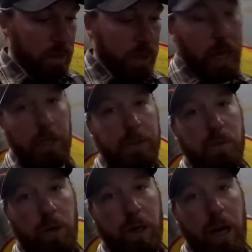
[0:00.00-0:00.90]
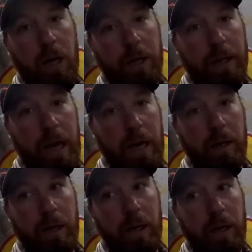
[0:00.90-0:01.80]
yeah, I just wanted to highlight
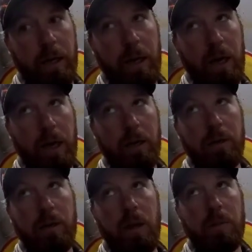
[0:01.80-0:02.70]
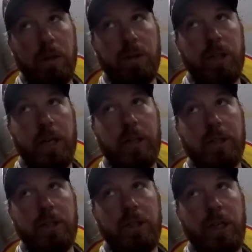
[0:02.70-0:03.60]
that, and I'm gonna go check
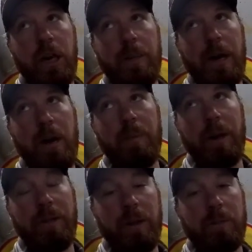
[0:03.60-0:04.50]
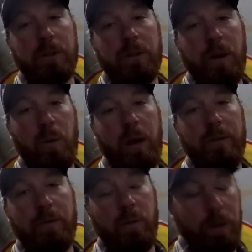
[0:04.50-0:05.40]
this GM out. But I think I'm gonna try to wait
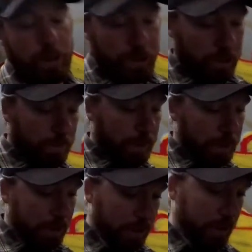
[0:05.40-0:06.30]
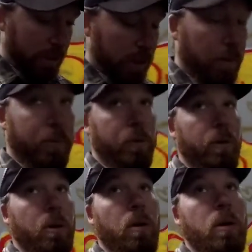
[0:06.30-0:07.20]
for one of these UPs to come
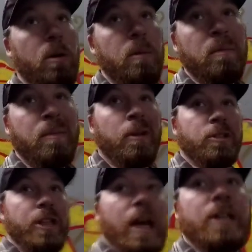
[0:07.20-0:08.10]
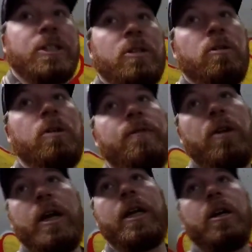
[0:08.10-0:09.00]
through. There's an S curve
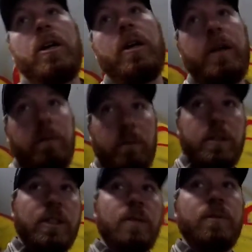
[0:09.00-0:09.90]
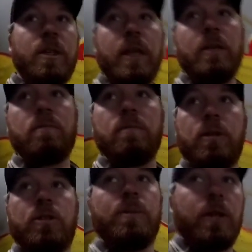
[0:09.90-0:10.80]
right here, and it seems like it
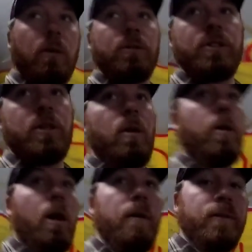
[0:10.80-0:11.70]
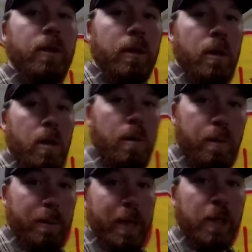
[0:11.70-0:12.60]
should be going slow enough to
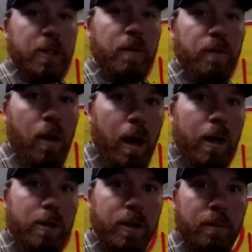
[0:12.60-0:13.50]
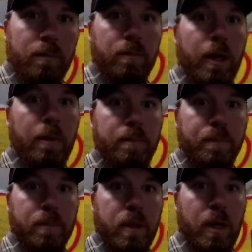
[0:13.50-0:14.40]
maybe catching the fly or something. But
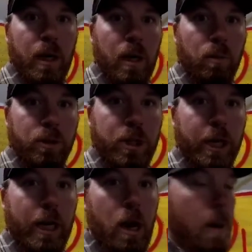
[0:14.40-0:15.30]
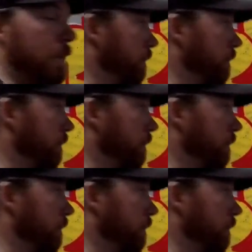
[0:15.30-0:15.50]
we'll check it out.